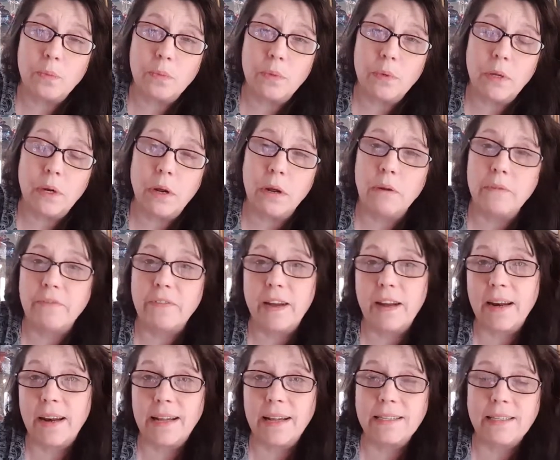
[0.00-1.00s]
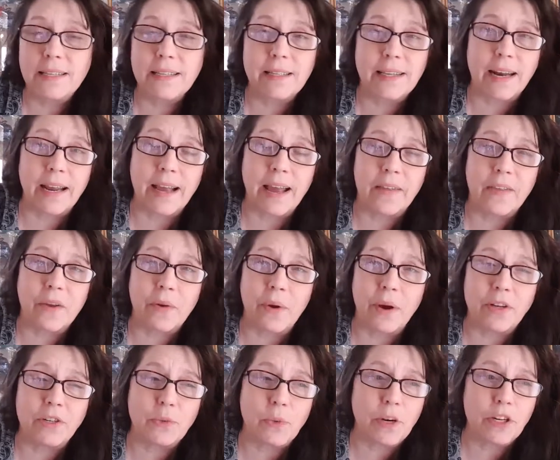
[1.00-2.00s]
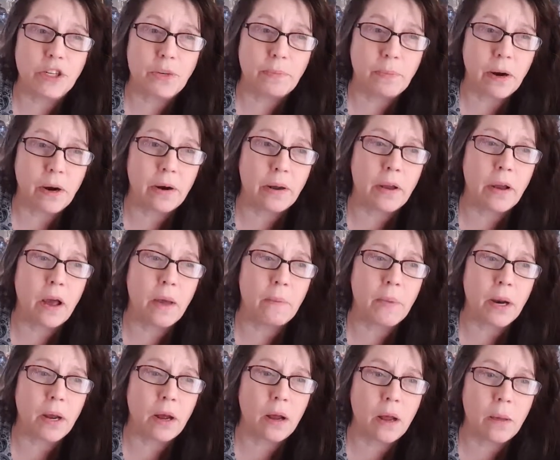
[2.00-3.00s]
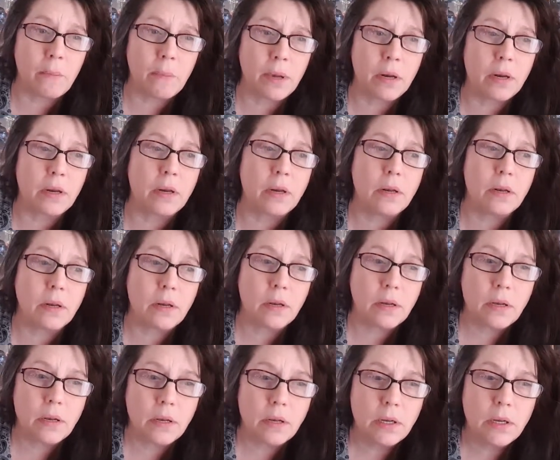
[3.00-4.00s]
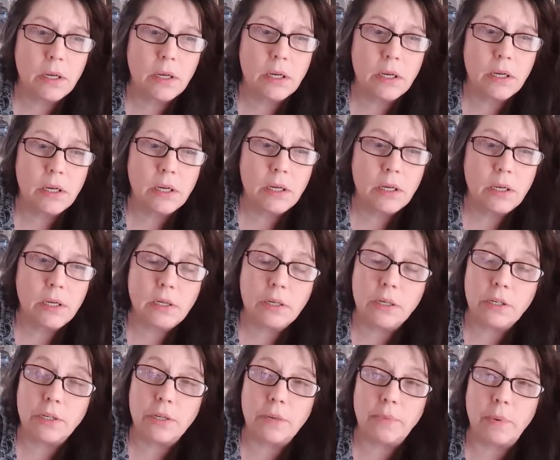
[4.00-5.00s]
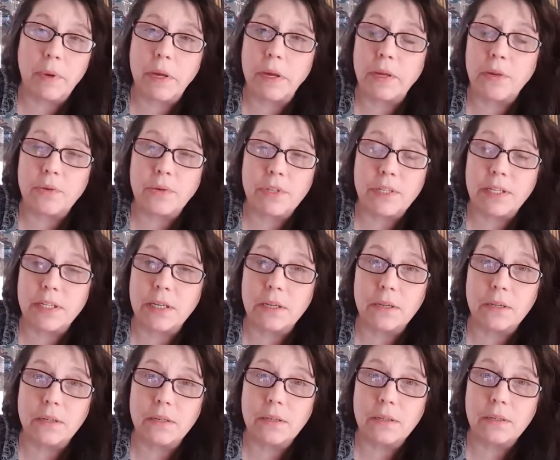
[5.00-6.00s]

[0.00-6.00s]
You know, finances, and I got the graduation party coming up, and it should be interesting.